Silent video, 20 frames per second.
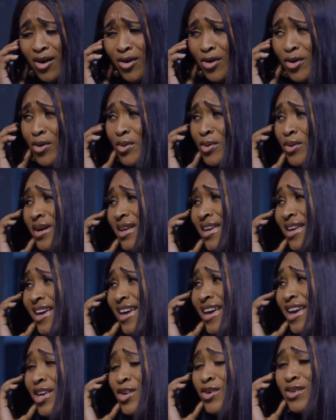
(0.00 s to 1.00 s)
Oh,
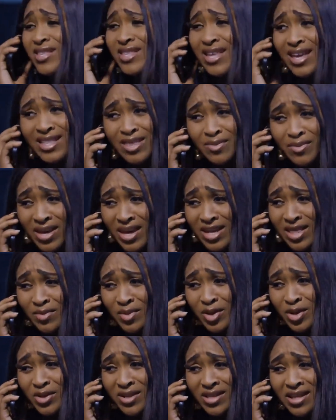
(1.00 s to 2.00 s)
okay. You sent me
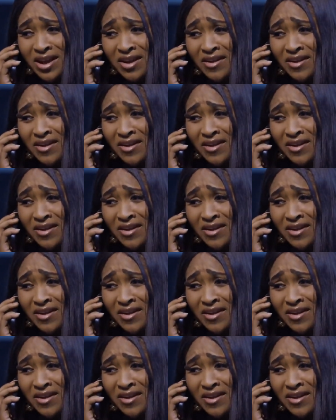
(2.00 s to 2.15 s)
8 million